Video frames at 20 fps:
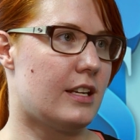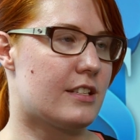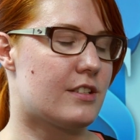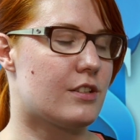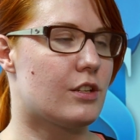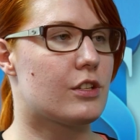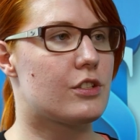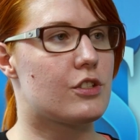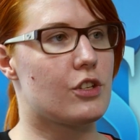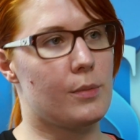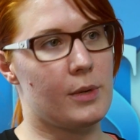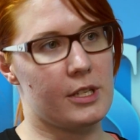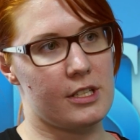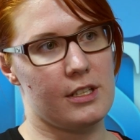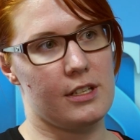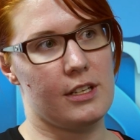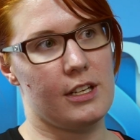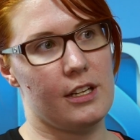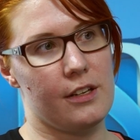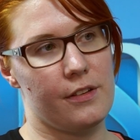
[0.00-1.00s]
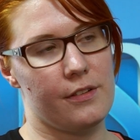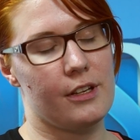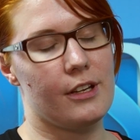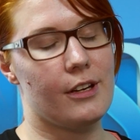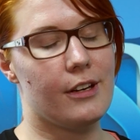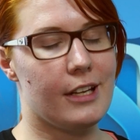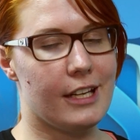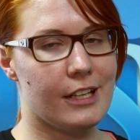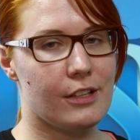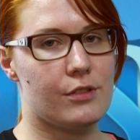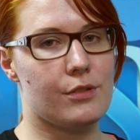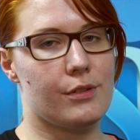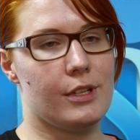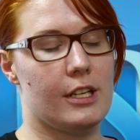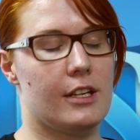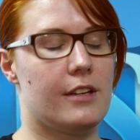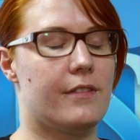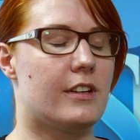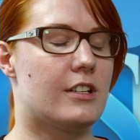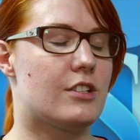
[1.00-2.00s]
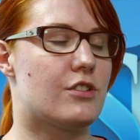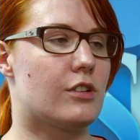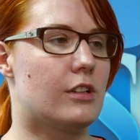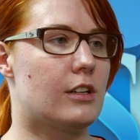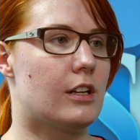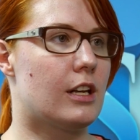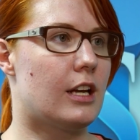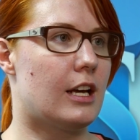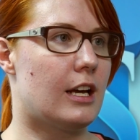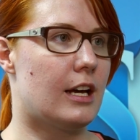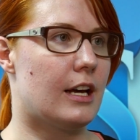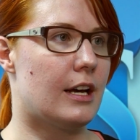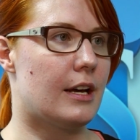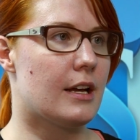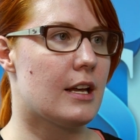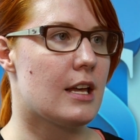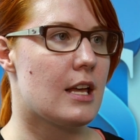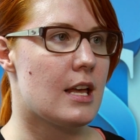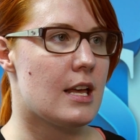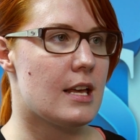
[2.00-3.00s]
It's not so much into individual